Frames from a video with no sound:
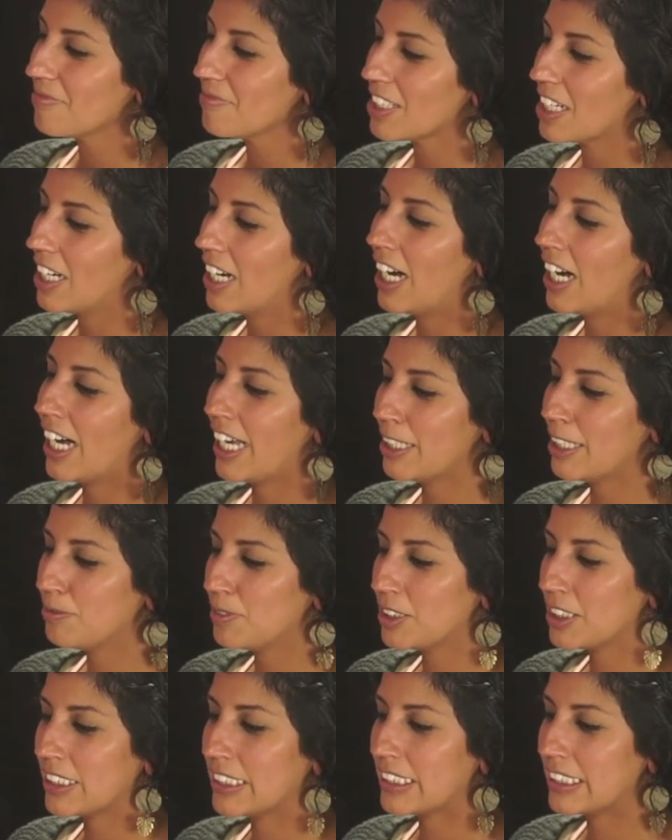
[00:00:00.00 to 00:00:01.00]
I'm
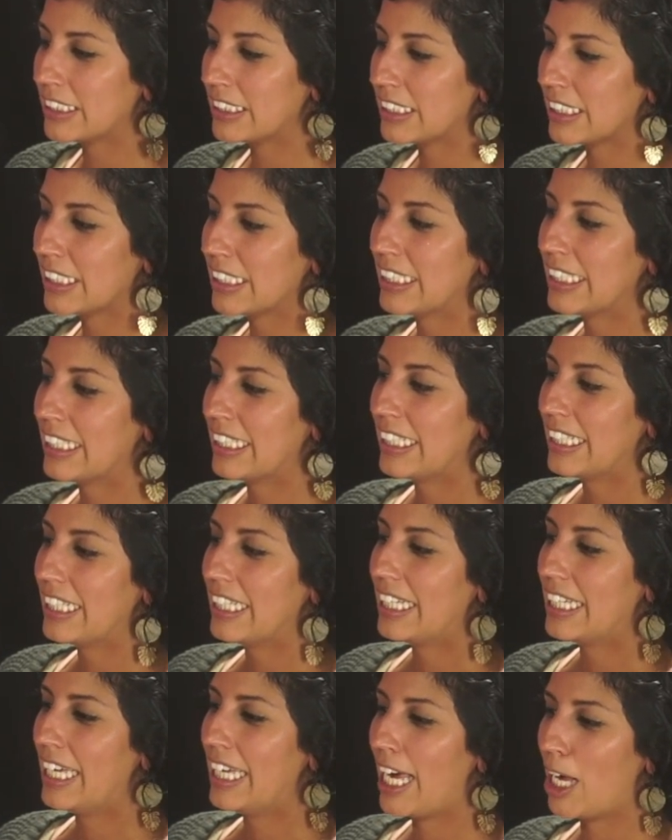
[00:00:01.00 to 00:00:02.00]
just
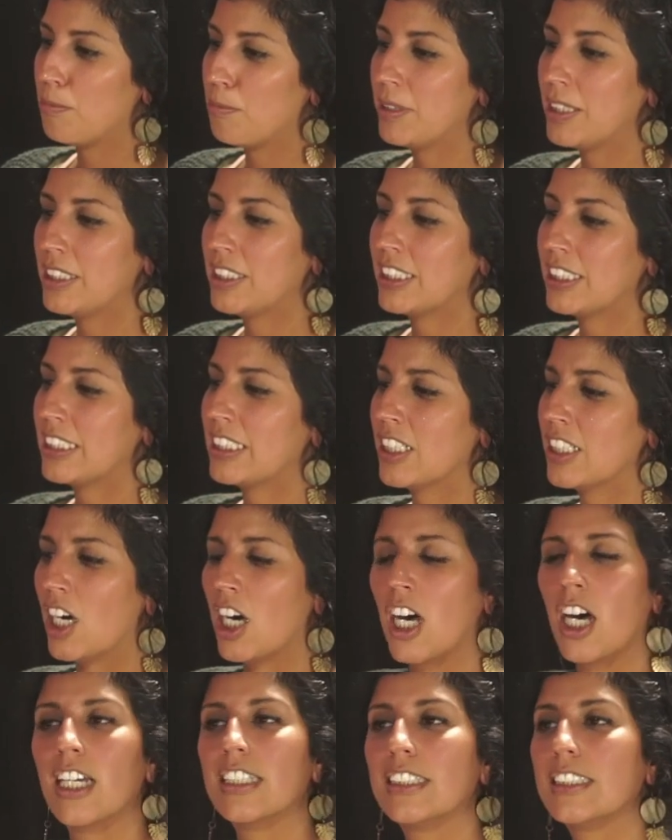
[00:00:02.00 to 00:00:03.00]
happy to
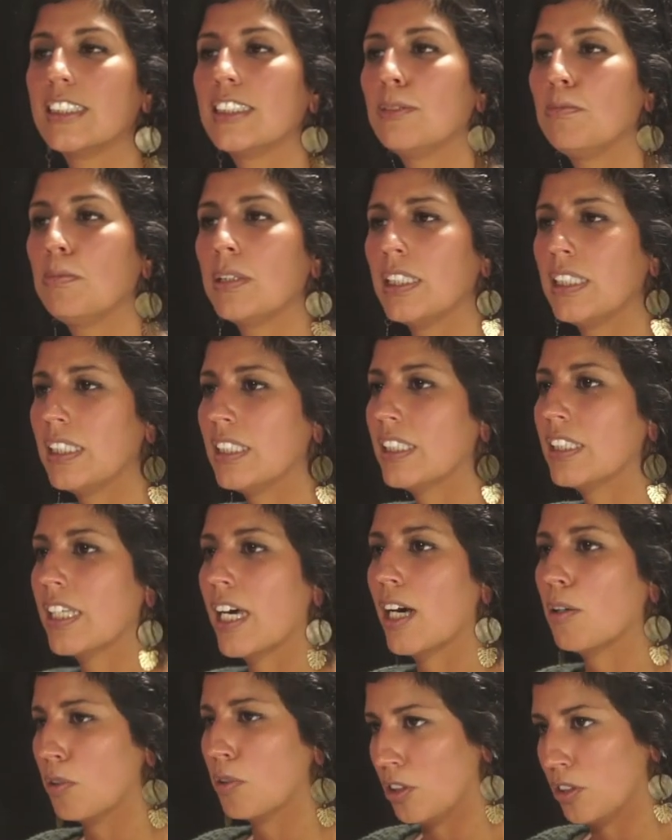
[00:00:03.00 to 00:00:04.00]
not be in
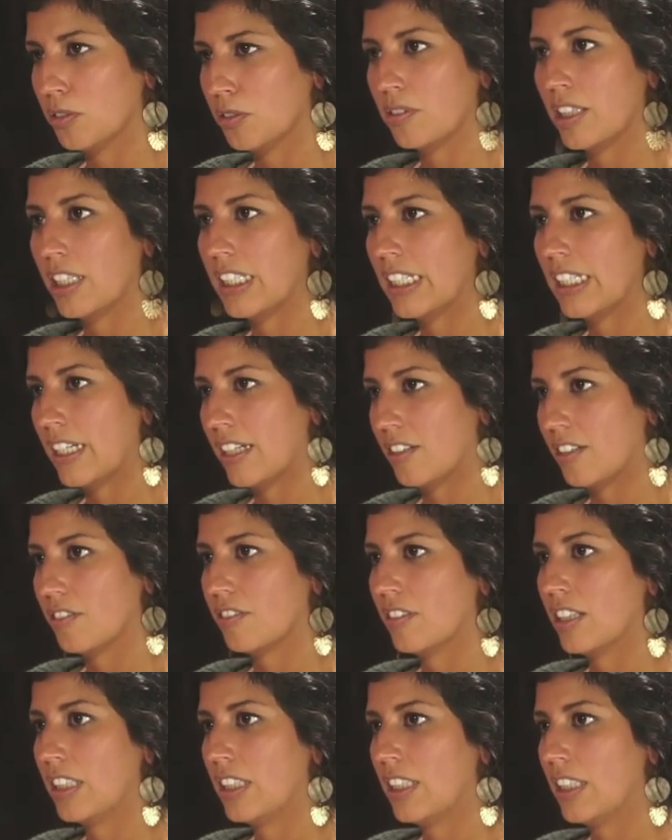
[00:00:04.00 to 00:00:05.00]
that world right now.
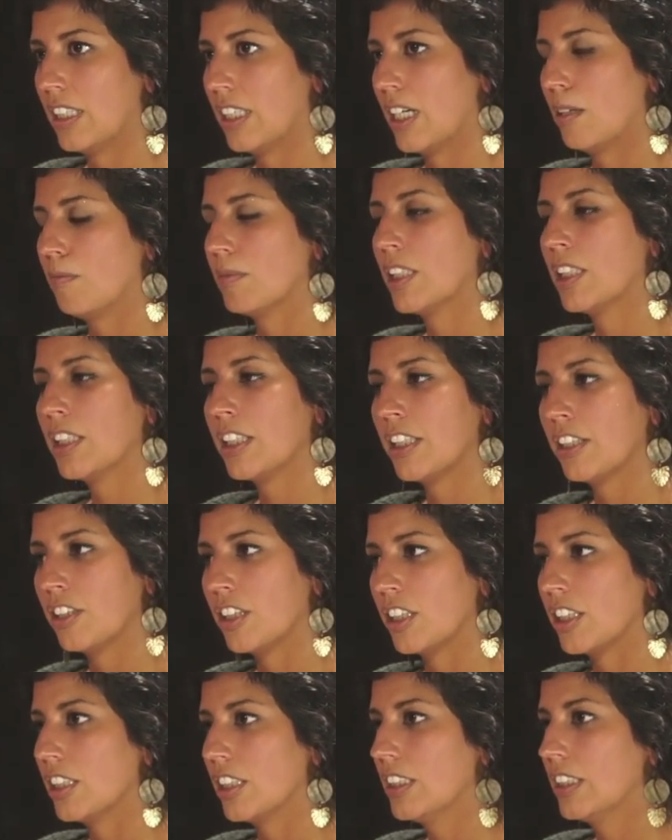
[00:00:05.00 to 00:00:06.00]
I think I'm
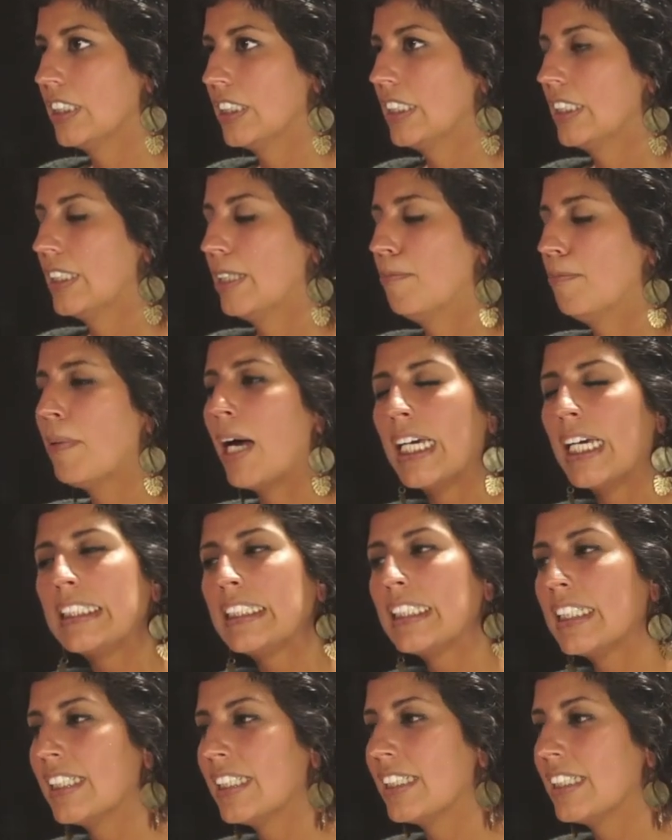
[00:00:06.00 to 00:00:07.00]

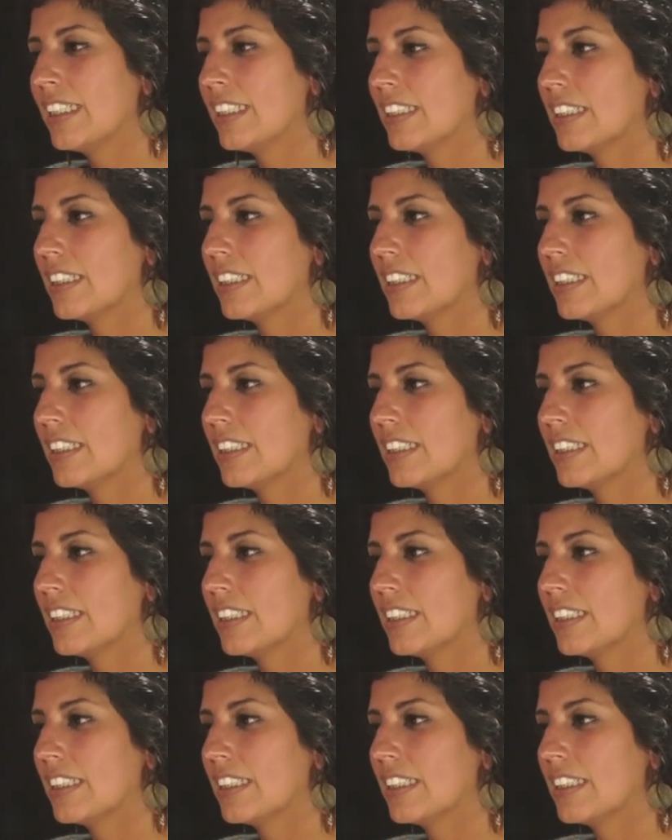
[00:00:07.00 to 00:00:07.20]
clear-minded.